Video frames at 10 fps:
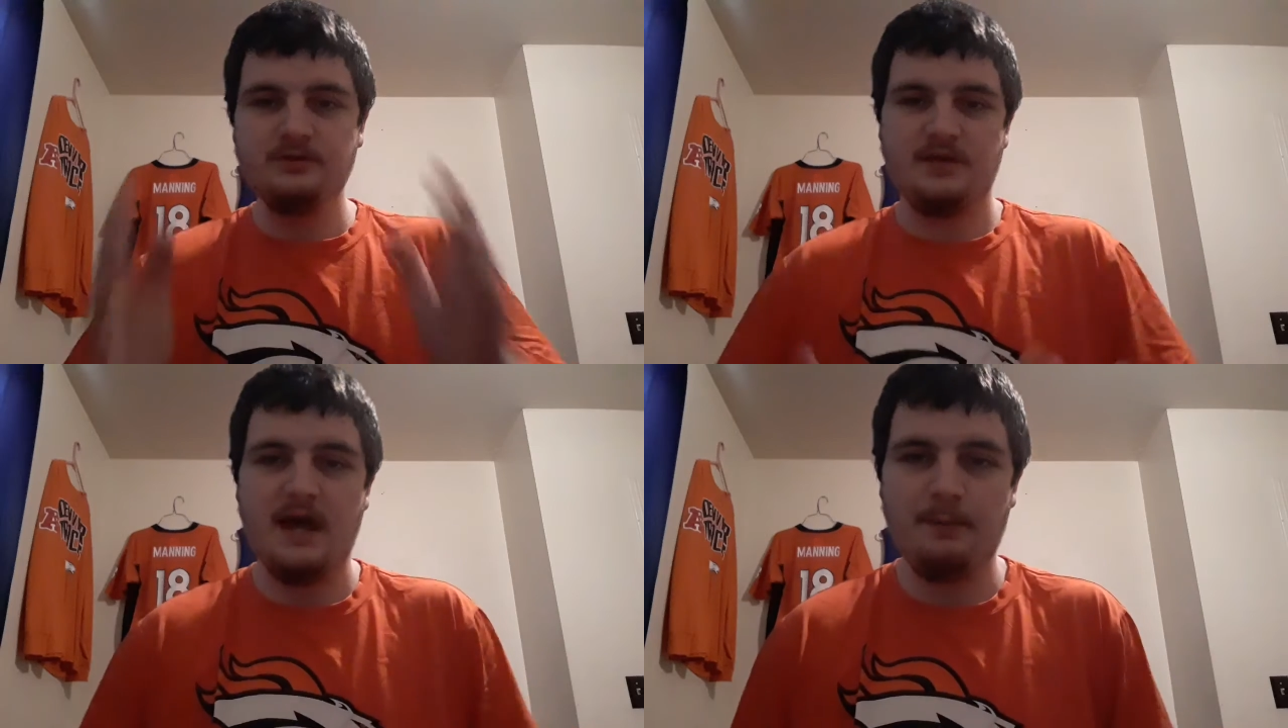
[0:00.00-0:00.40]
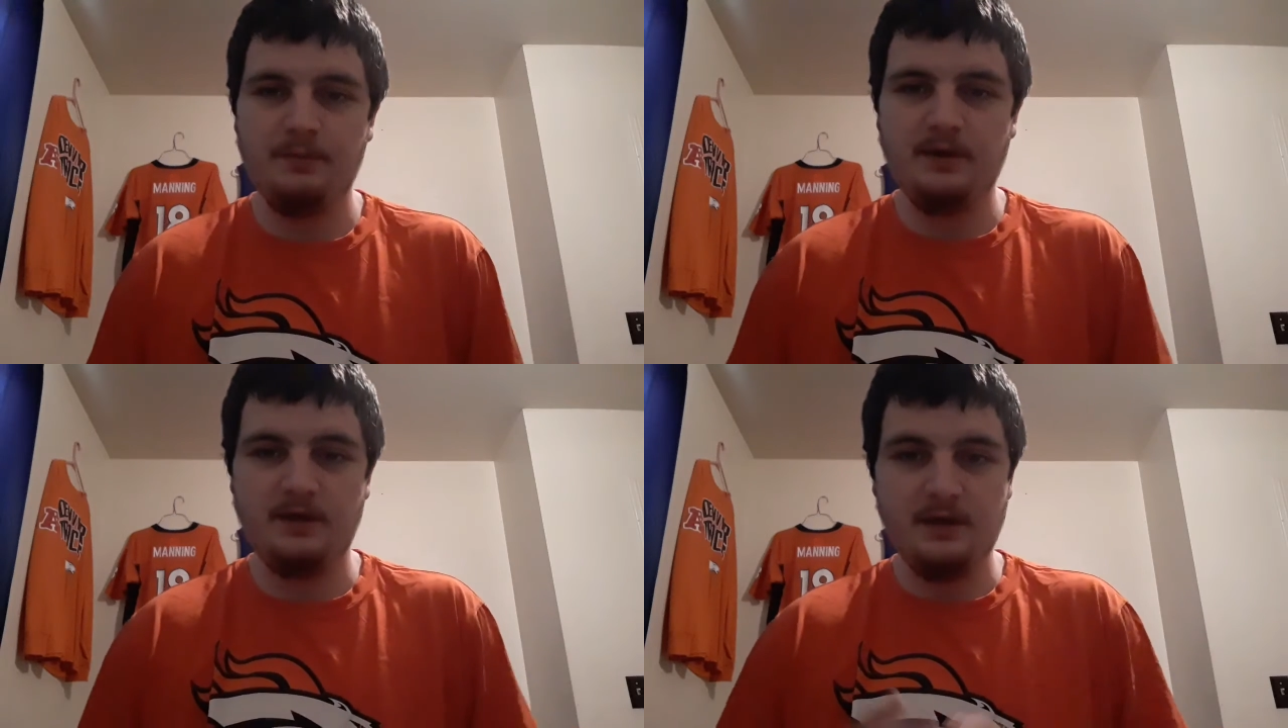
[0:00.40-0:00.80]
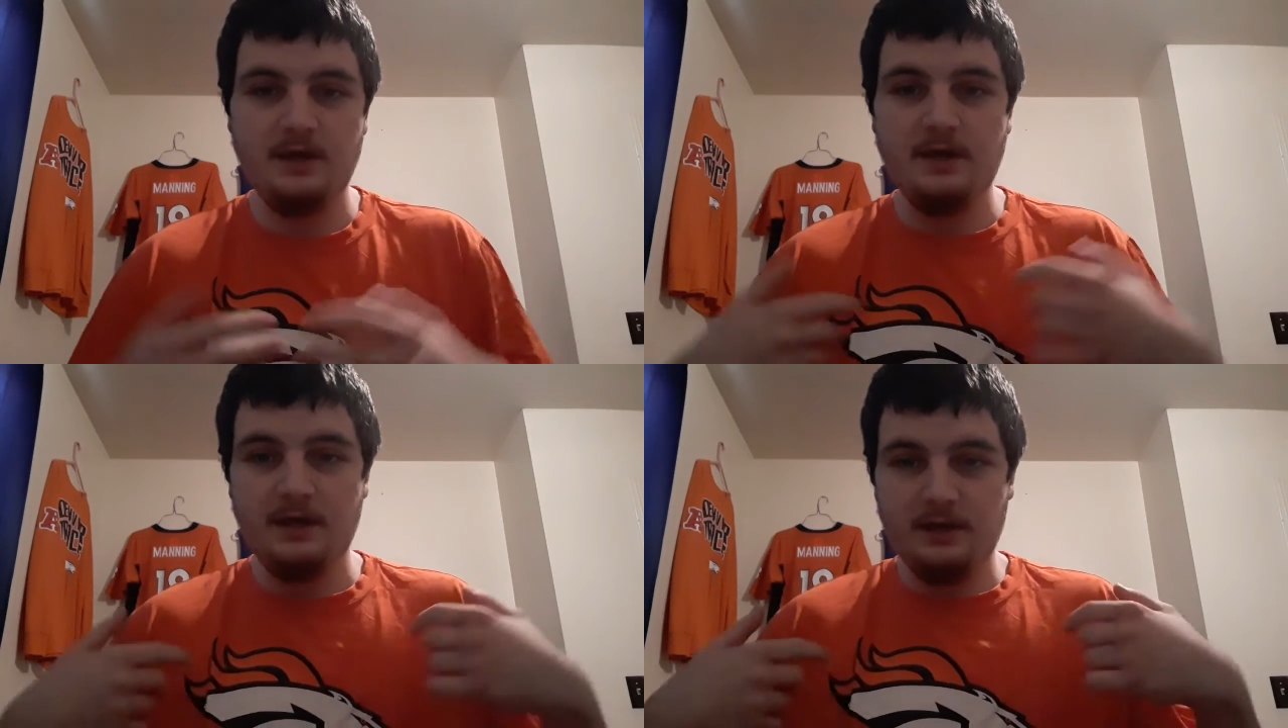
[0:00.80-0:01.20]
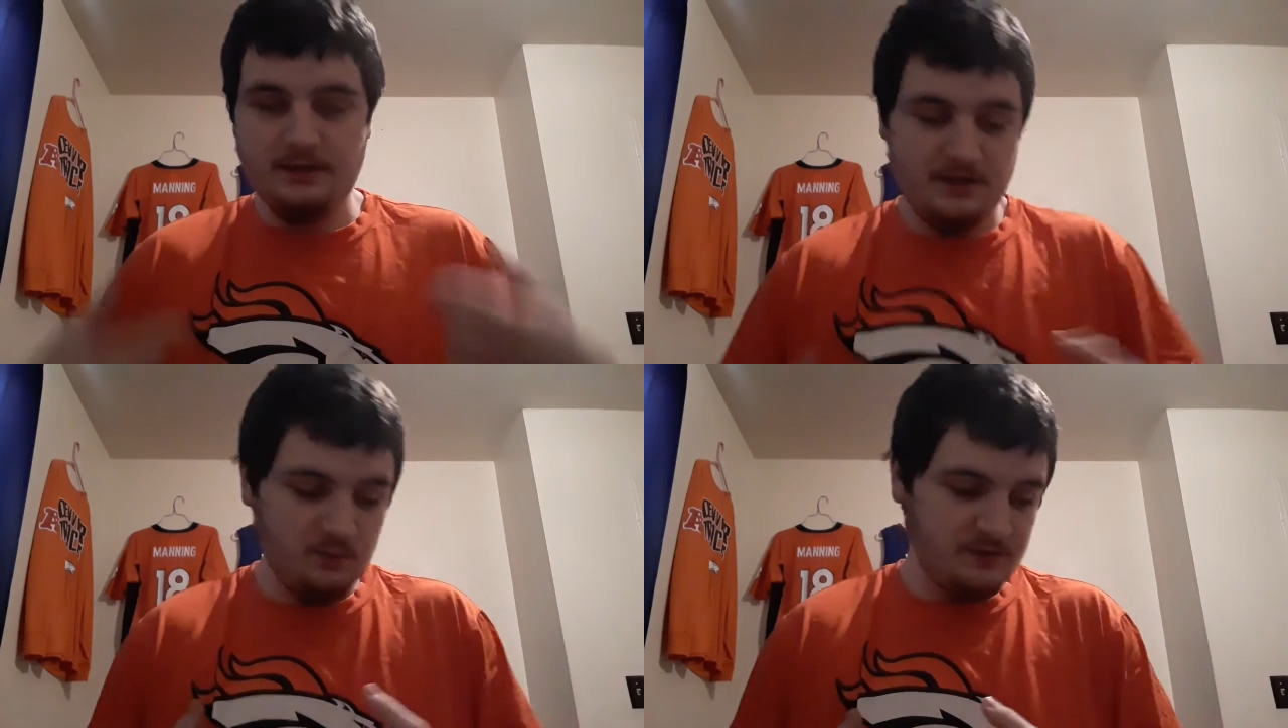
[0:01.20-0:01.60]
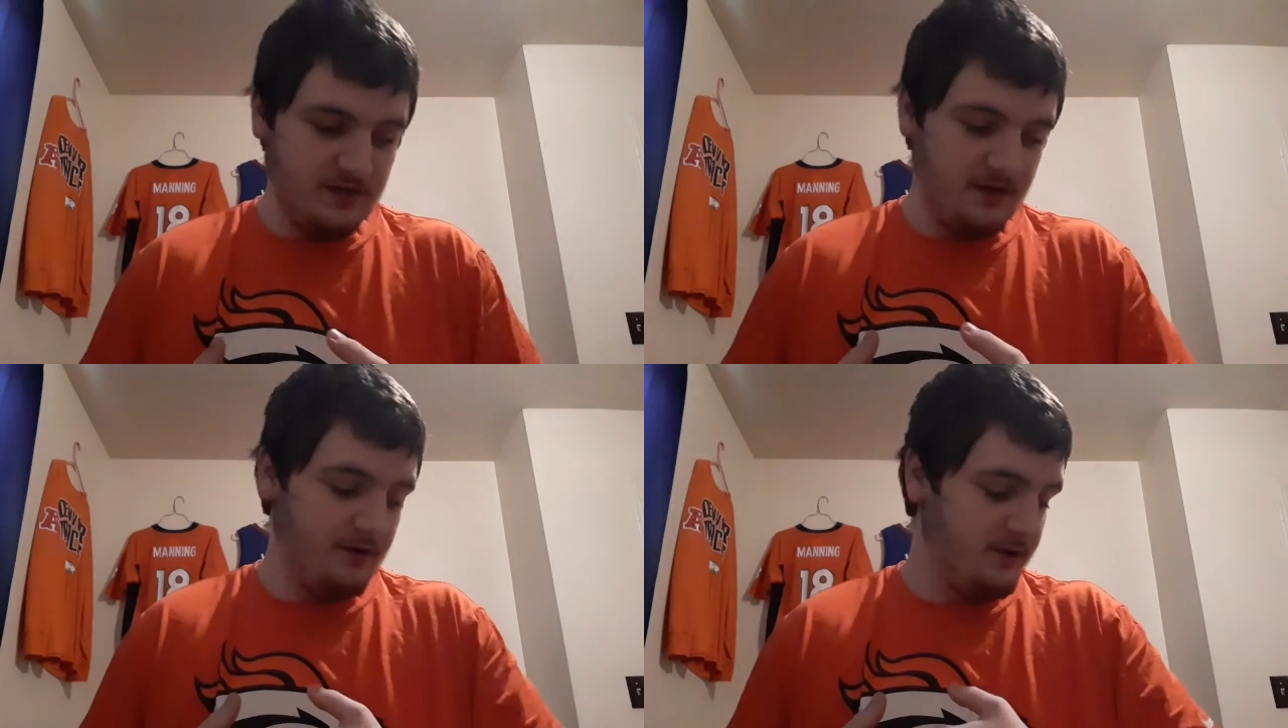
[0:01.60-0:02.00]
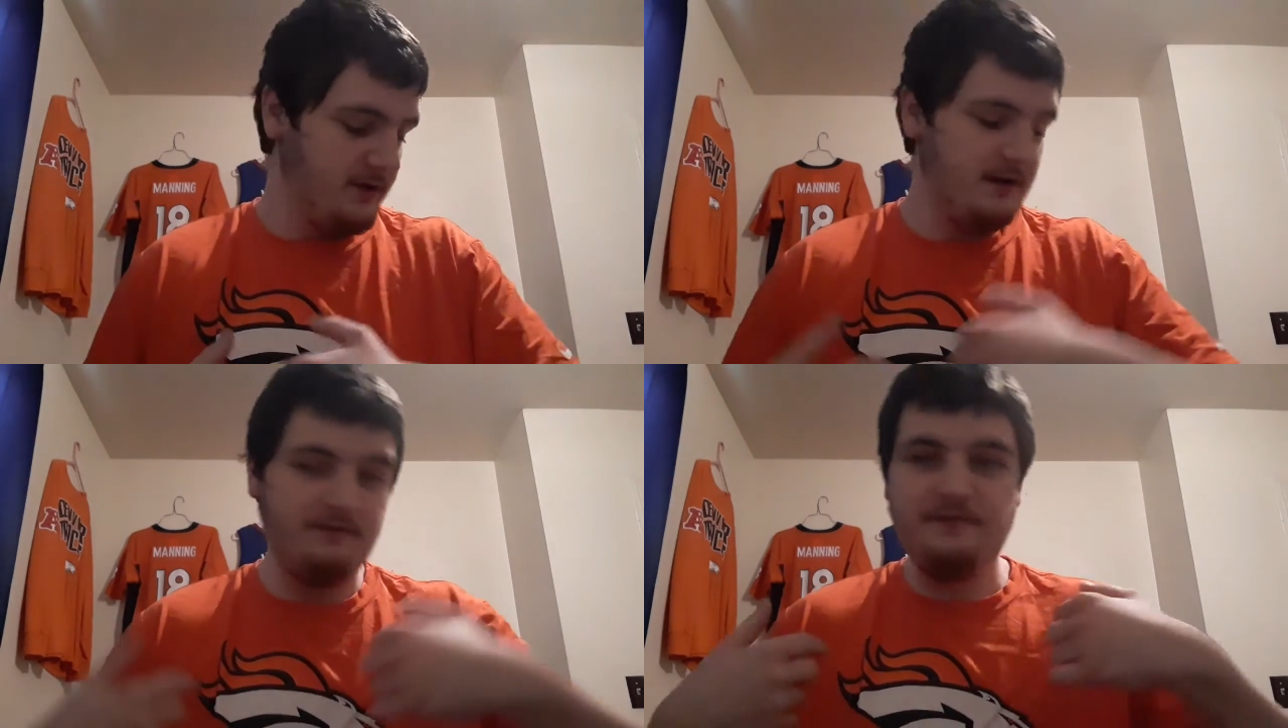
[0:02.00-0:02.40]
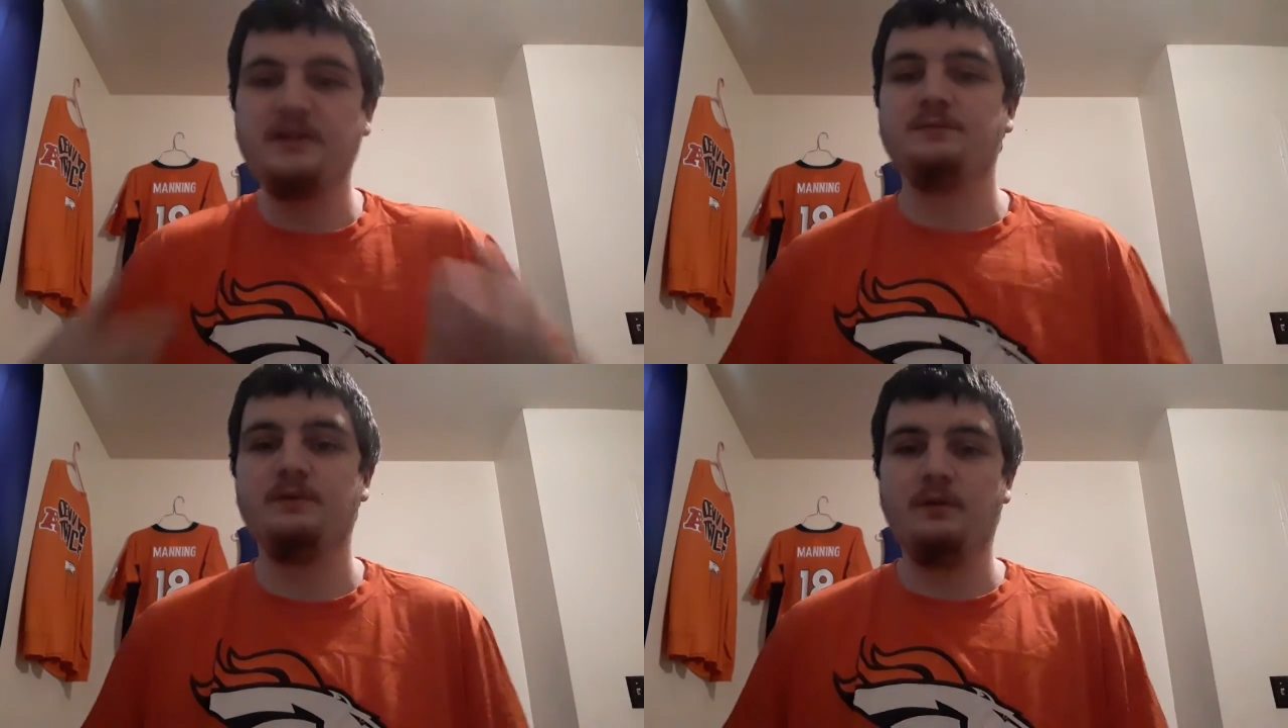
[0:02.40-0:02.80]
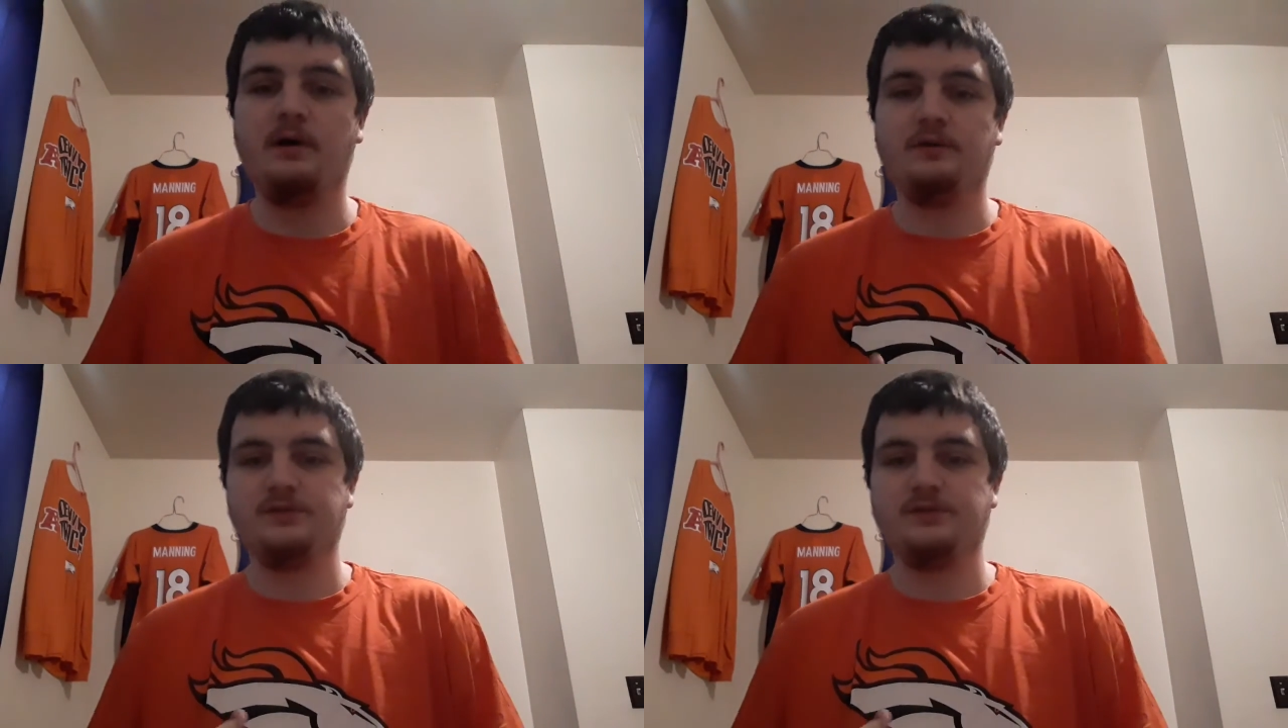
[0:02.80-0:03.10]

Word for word: just happy this one's here and it fits me well.